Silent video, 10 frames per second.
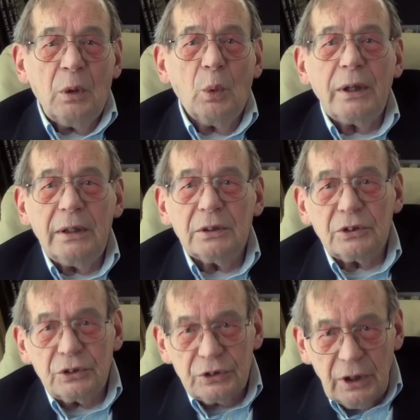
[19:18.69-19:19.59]
What he is
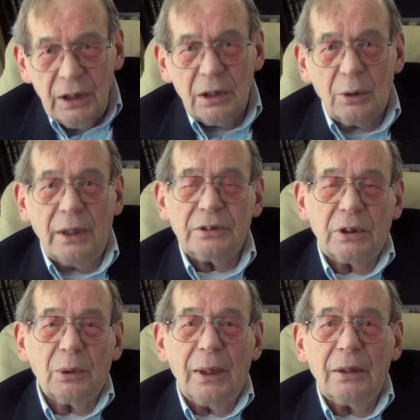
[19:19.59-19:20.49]

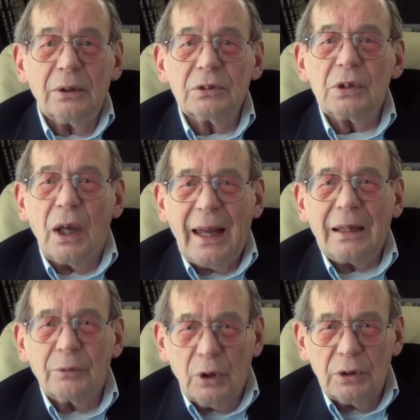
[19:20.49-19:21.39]
singularizing around is the
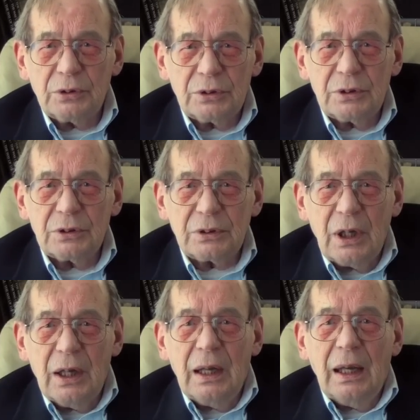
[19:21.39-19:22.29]
lack of consciousness.
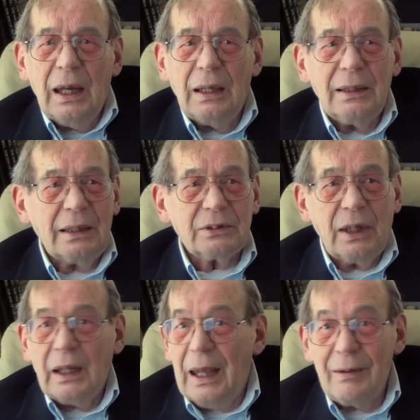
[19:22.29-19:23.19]
And that's
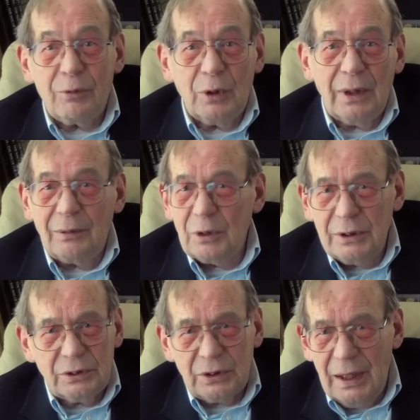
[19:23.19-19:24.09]
at every level
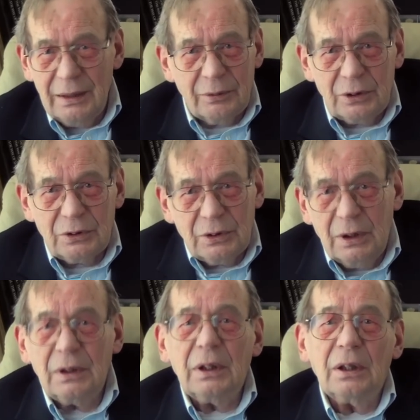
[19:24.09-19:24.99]
inside of us,
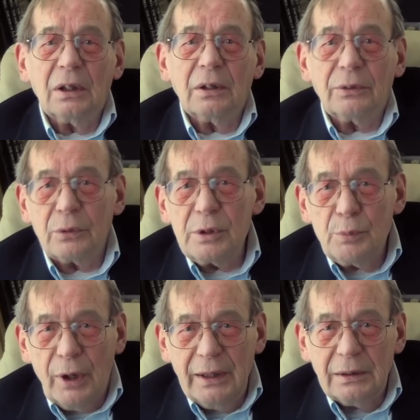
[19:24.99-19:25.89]
in our
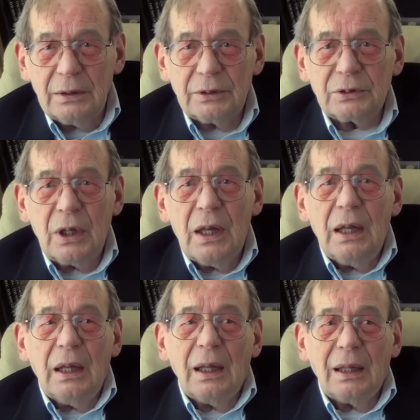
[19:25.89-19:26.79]
three-brainedness.
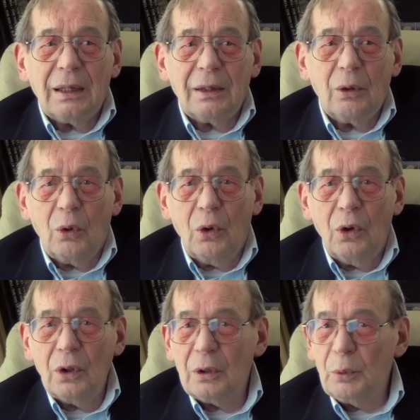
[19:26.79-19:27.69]

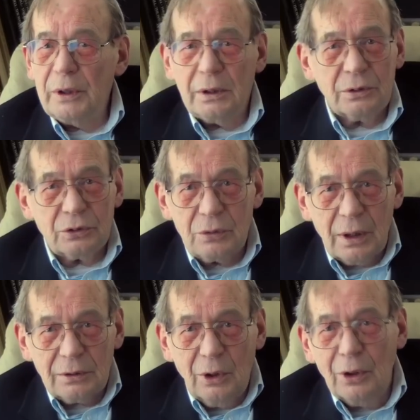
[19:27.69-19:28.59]
All that we
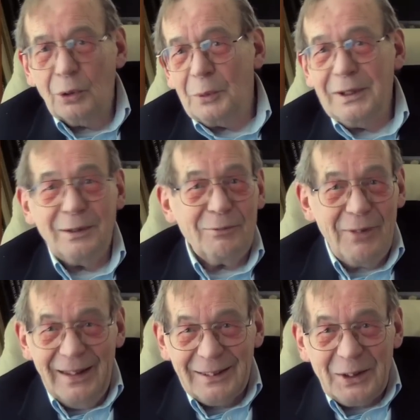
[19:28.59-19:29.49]
construct, all that we
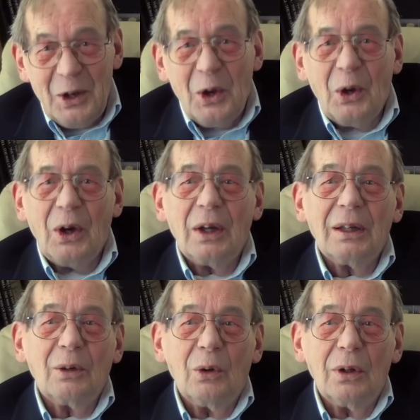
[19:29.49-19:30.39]
invent,
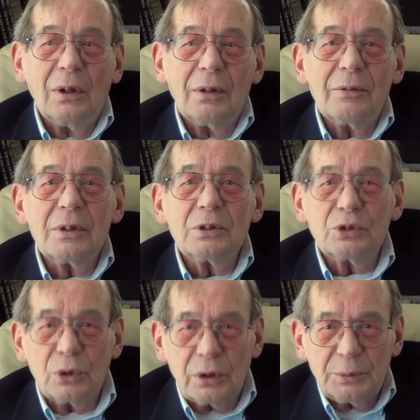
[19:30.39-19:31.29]
all of the
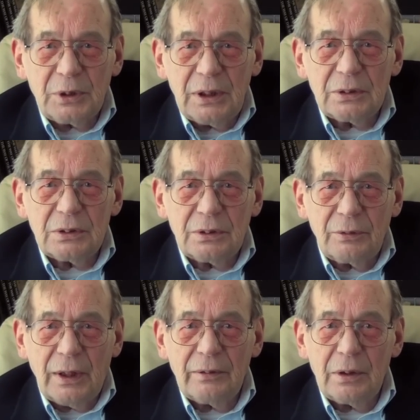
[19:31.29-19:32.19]
circumstances
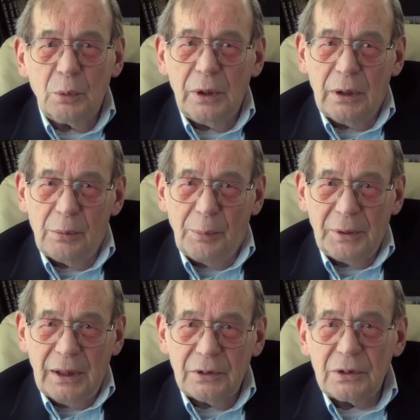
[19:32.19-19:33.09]
of life that we come up
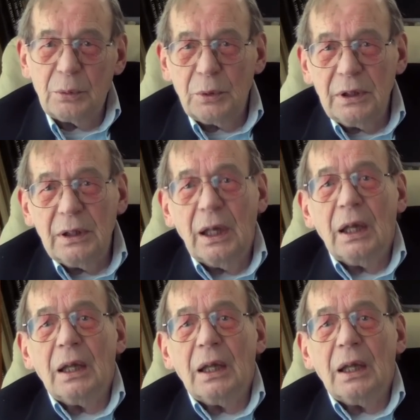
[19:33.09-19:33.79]
against, that we